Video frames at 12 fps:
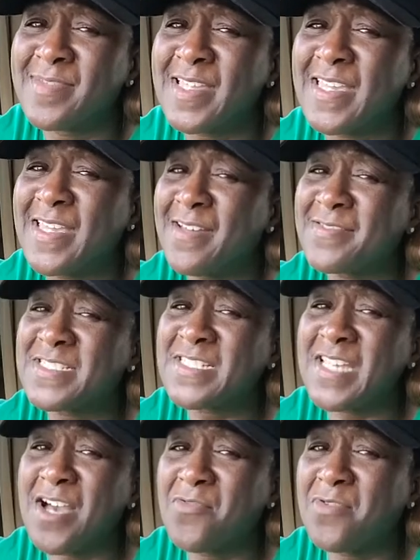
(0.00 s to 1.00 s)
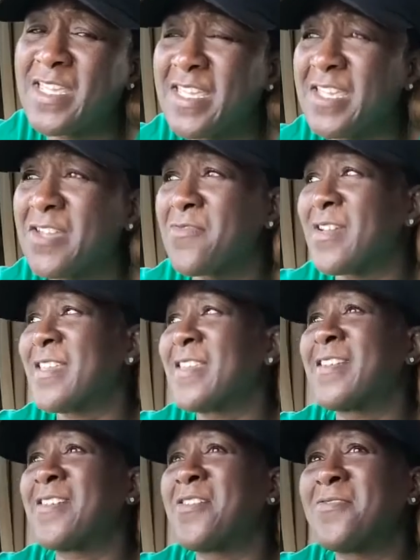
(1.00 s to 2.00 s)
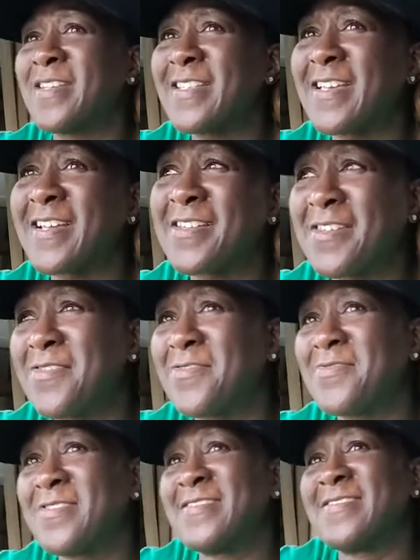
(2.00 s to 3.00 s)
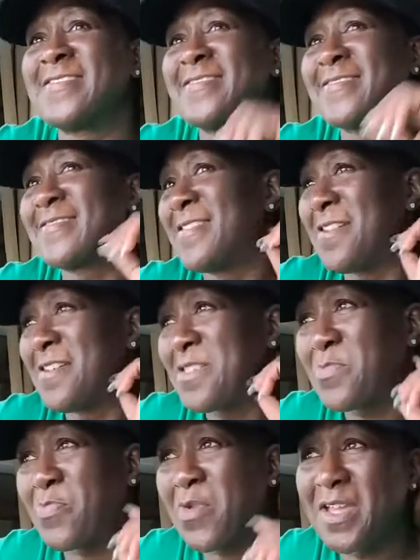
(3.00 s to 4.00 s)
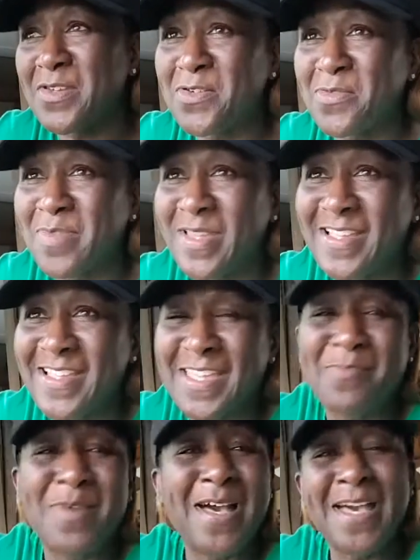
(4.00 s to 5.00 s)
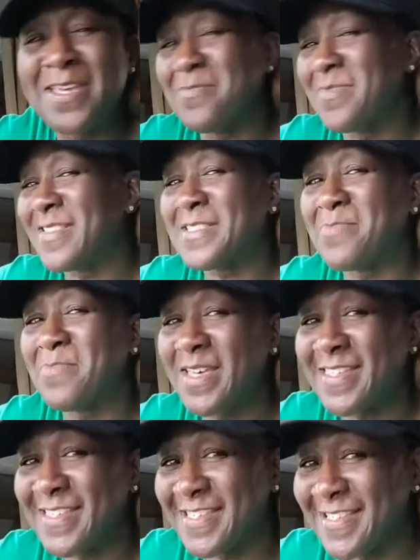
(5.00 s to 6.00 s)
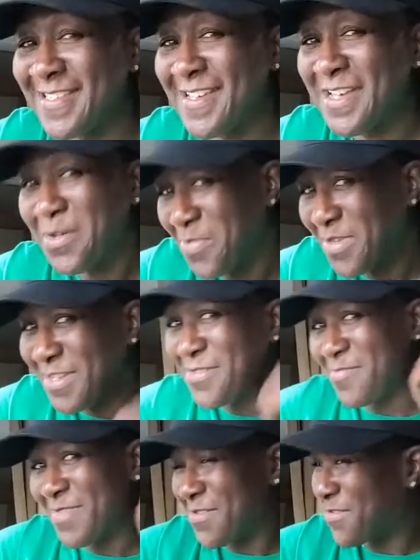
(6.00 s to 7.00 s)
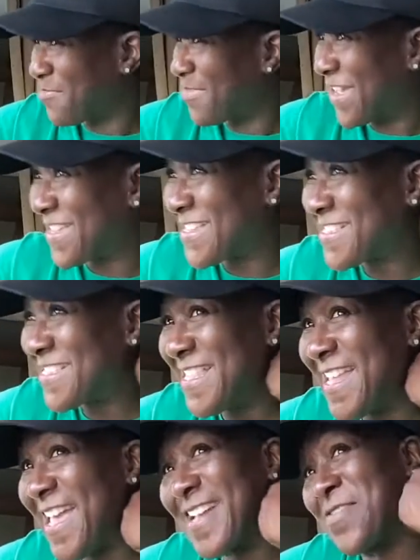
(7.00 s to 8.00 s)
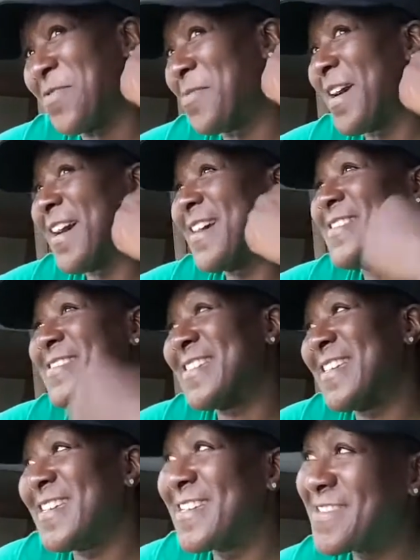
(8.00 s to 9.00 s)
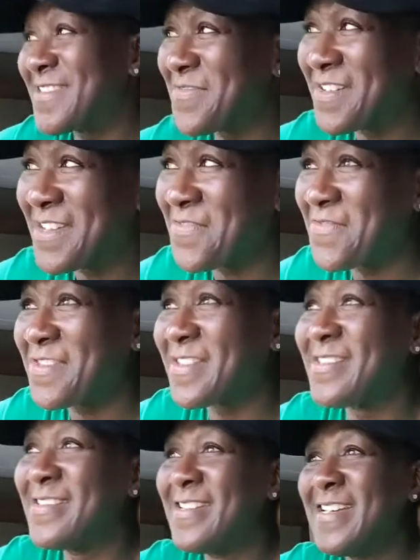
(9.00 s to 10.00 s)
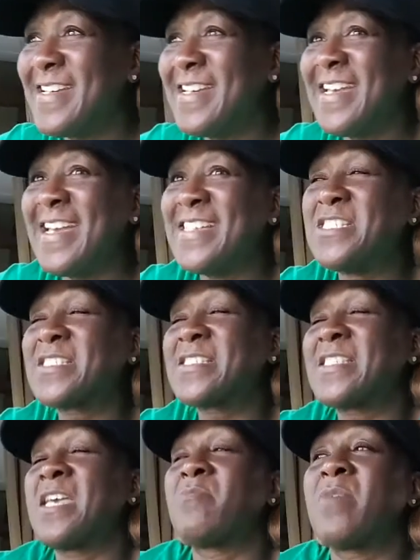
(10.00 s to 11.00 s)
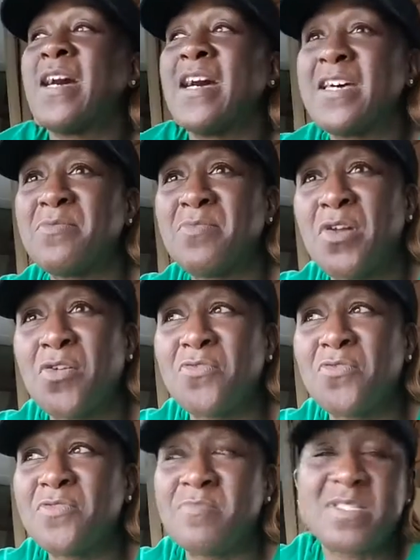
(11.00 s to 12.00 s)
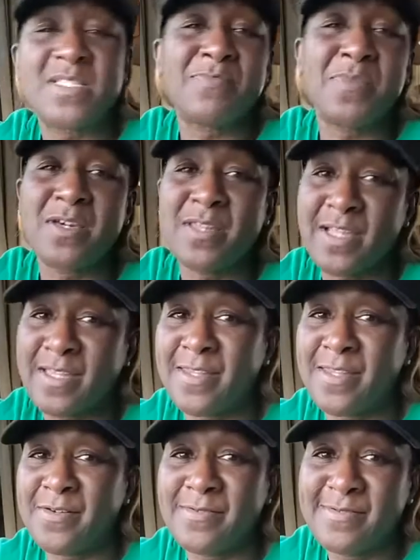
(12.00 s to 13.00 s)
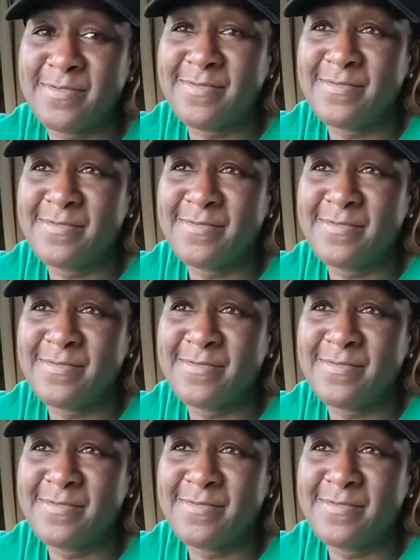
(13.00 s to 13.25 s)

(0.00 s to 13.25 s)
He get out the shower, he getting ready to go get that cologne and just spray a little bit, get behind him and smell it. Put a little bit on the back of his neck or behind his ear or whatever. And just stand behind him and hold him and smell that cologne.